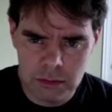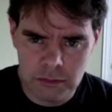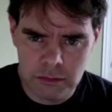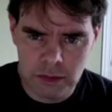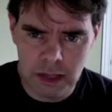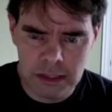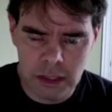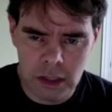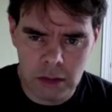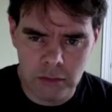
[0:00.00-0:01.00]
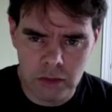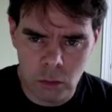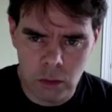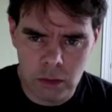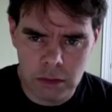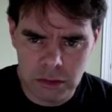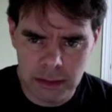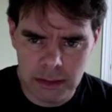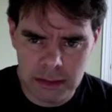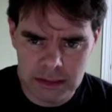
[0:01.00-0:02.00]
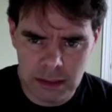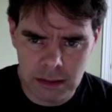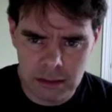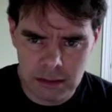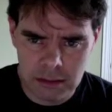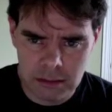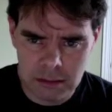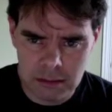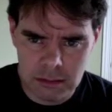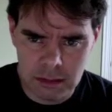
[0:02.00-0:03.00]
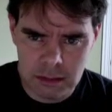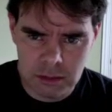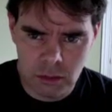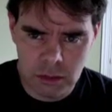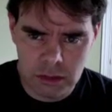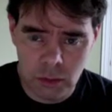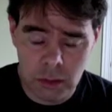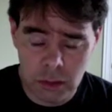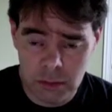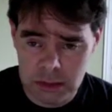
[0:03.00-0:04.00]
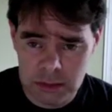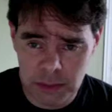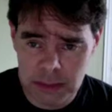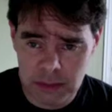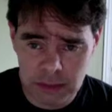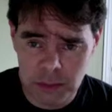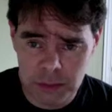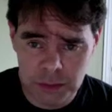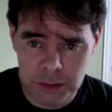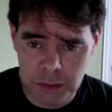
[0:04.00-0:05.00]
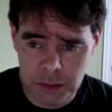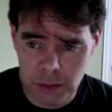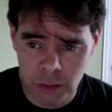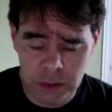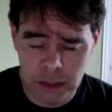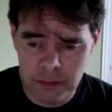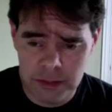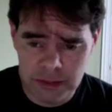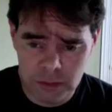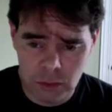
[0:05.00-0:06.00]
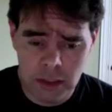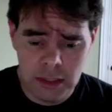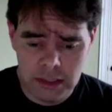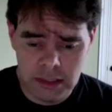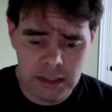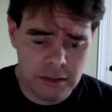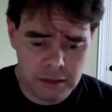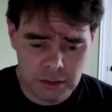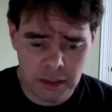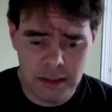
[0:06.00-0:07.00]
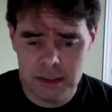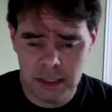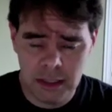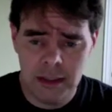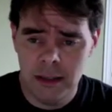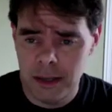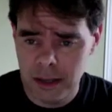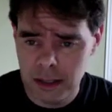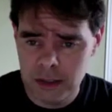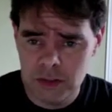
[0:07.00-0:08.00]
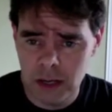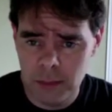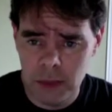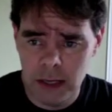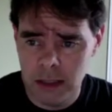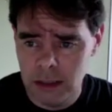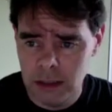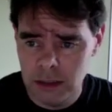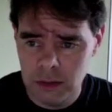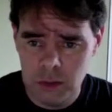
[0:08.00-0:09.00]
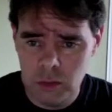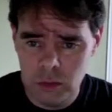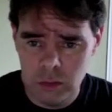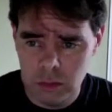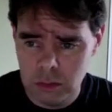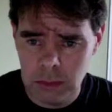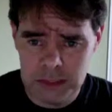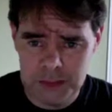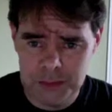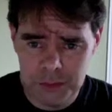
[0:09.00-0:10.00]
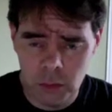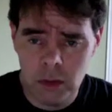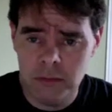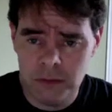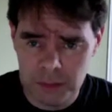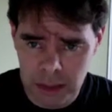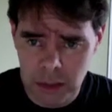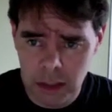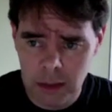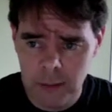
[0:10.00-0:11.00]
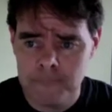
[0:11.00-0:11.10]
traveling all over the world trying to sell it door to door. Because basically that's what you're doing. You're going to every store, sitting there trying to say, hey, try my new mustard, or whatever it may be.